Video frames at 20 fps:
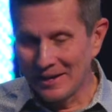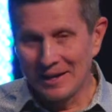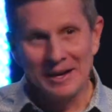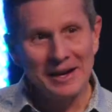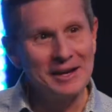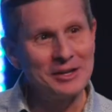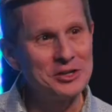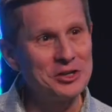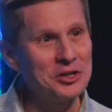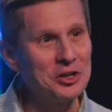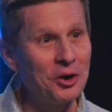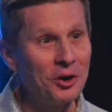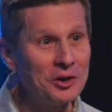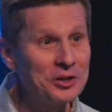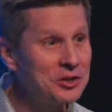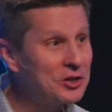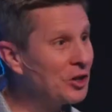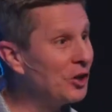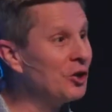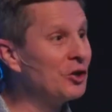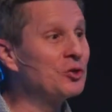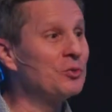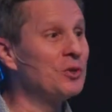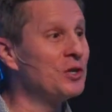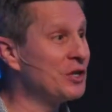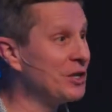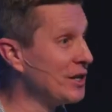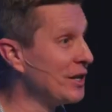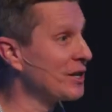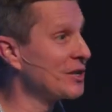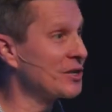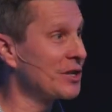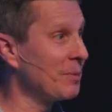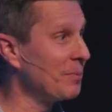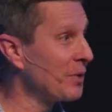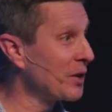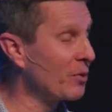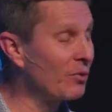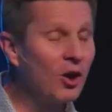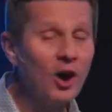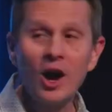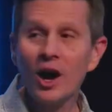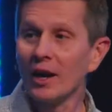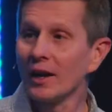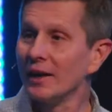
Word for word: and she always knows when she does something wrong.